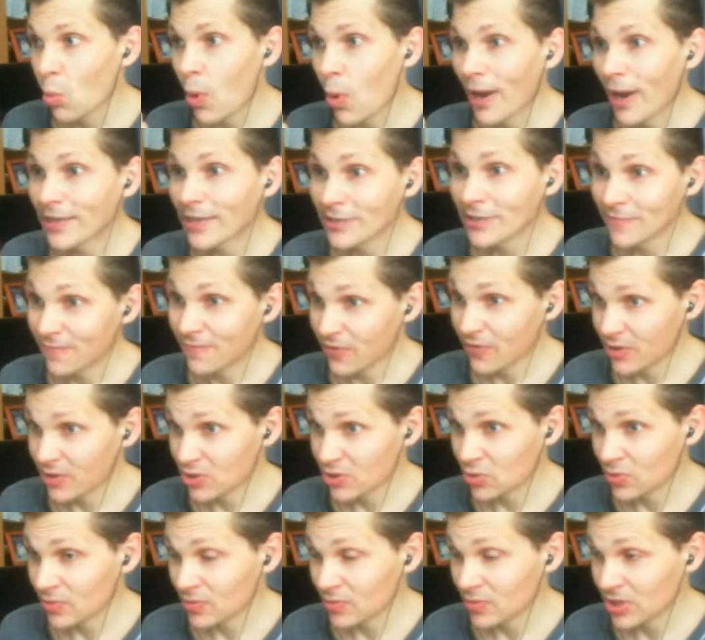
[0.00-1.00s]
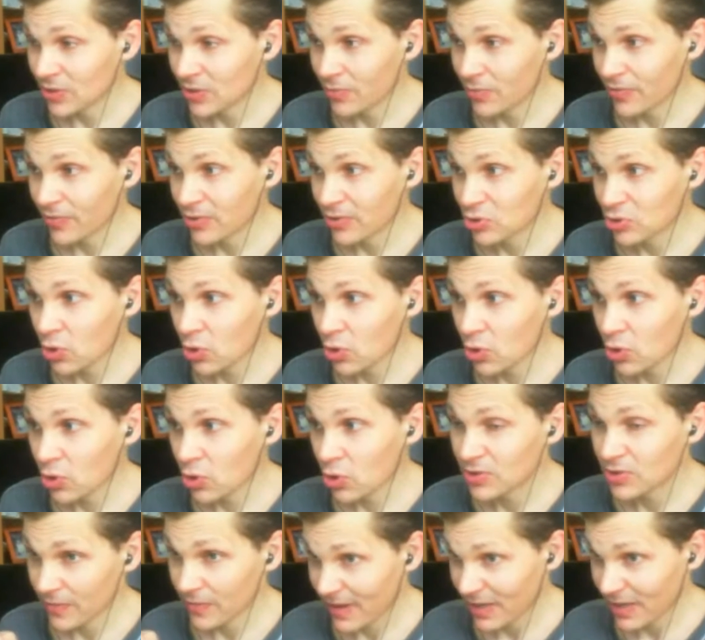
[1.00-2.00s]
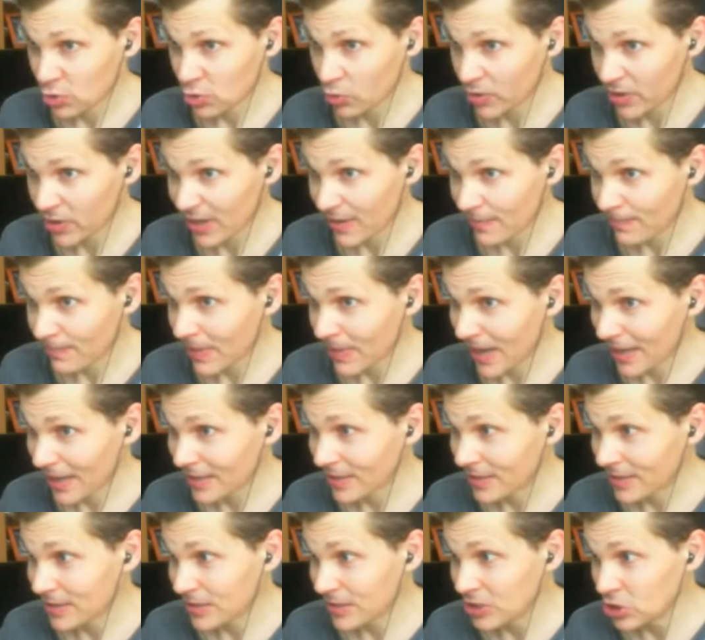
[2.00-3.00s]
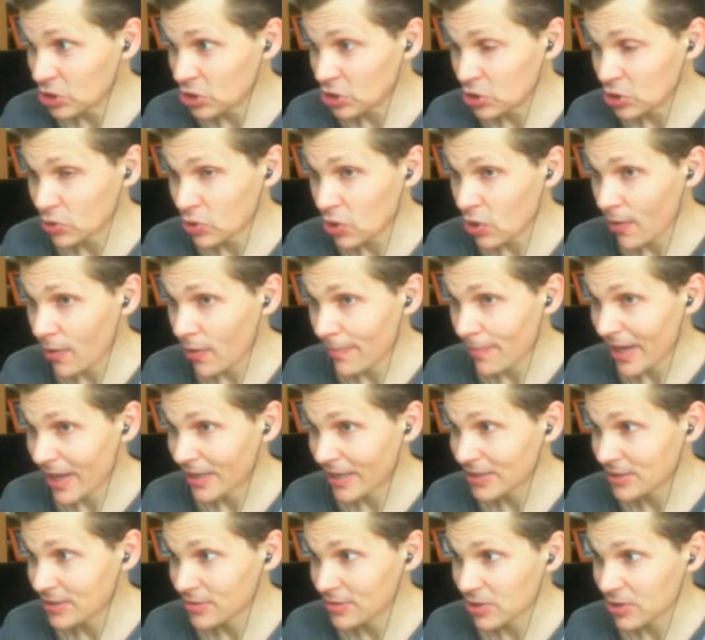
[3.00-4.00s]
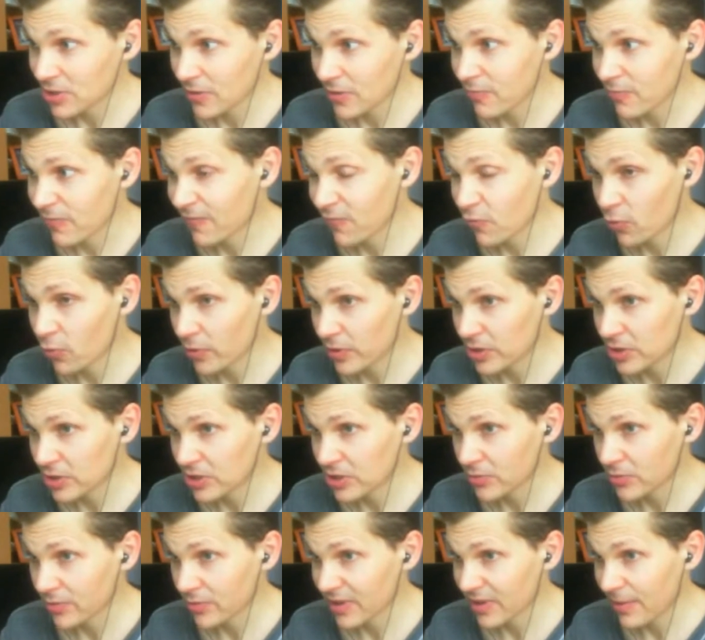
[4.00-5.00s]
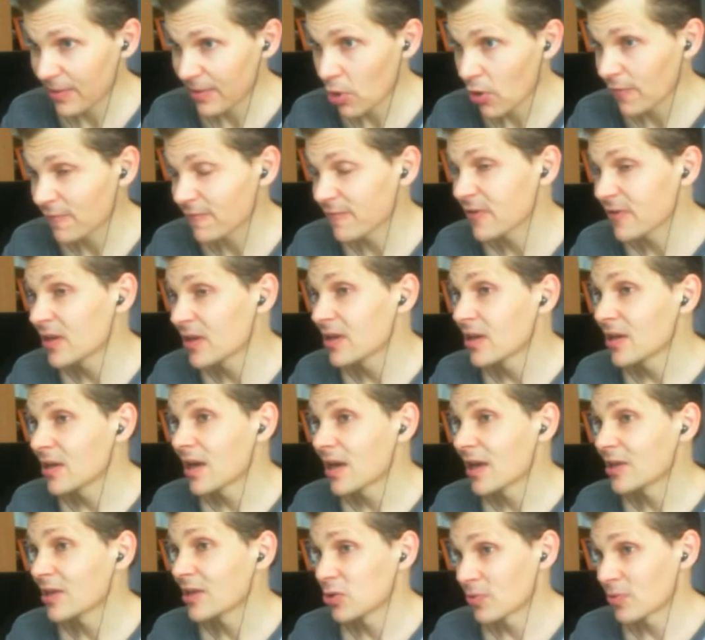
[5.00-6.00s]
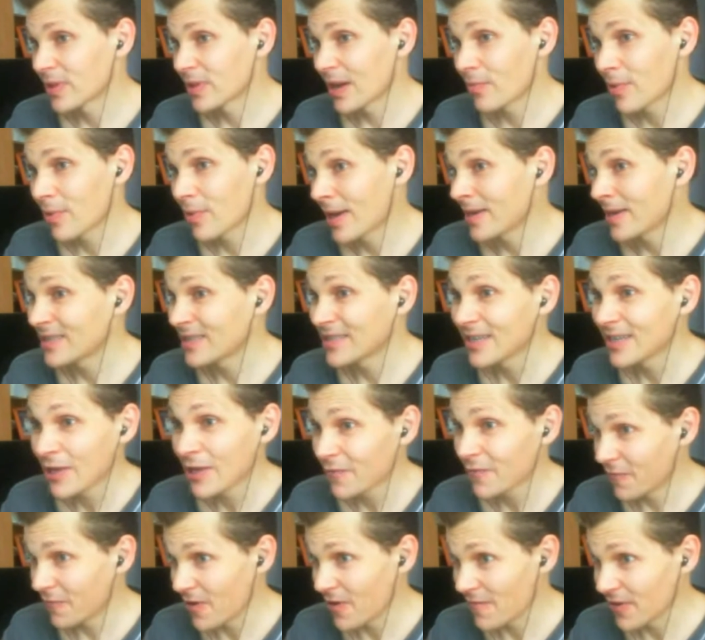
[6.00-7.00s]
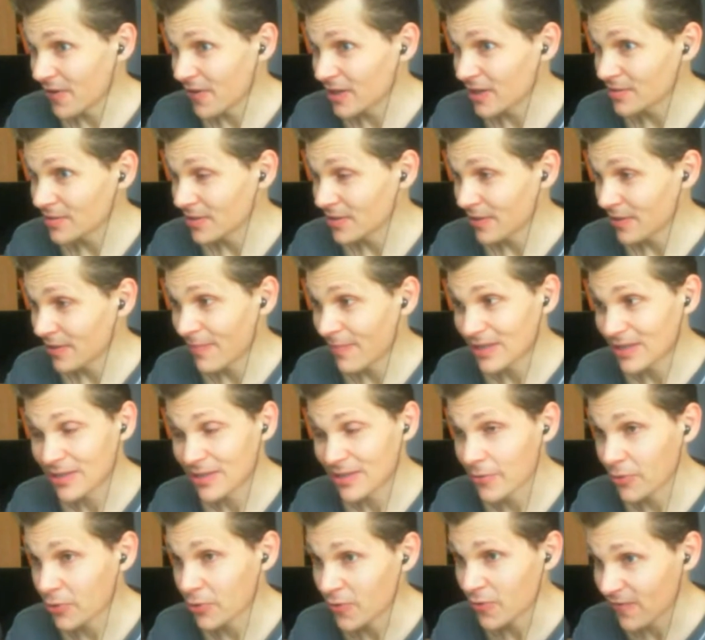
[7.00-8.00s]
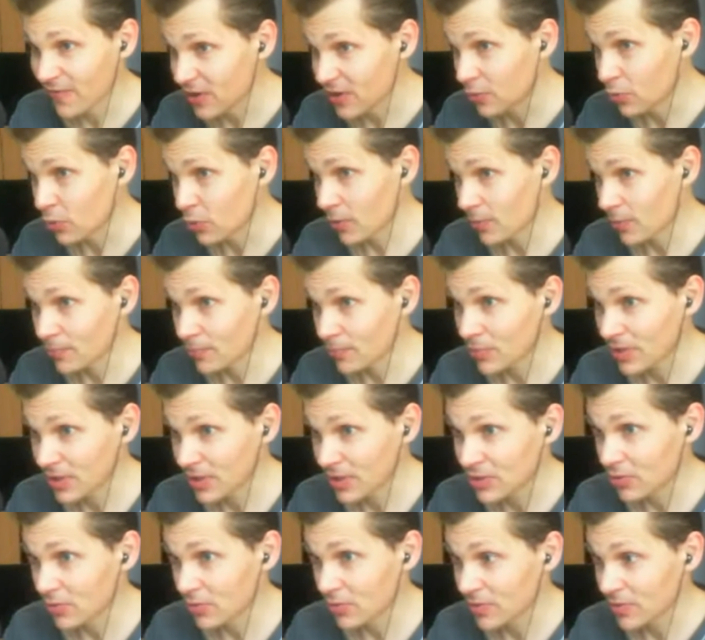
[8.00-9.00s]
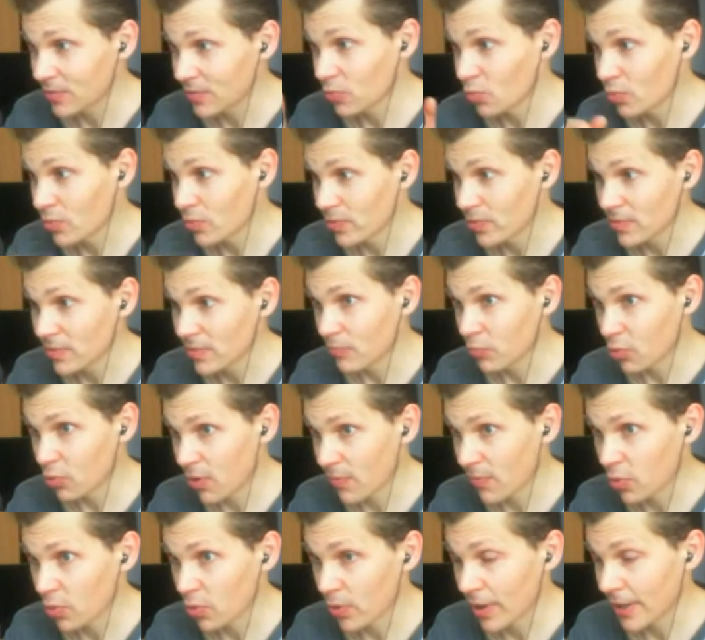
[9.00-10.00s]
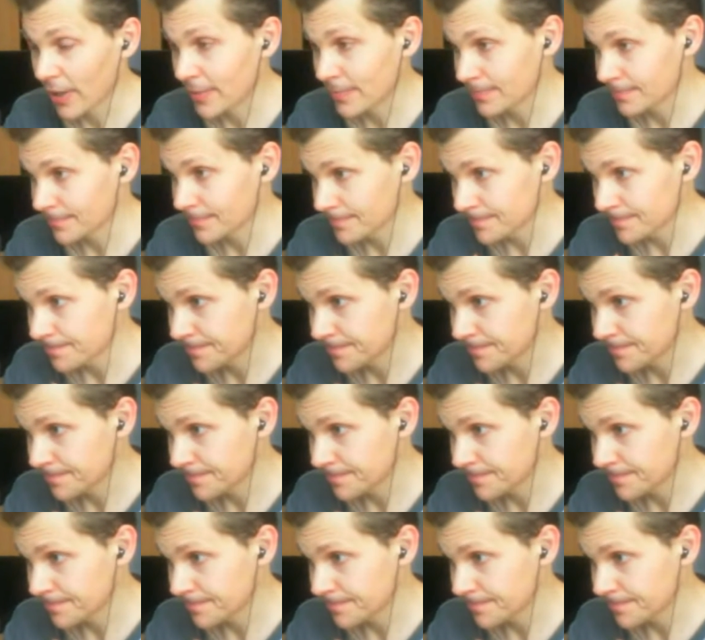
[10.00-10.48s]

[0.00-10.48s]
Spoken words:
Wait for the shields to drop, just make sure you get back into combat just before the shields come off, and do it that way. It takes forever. It's much easier if you can do it the proper way.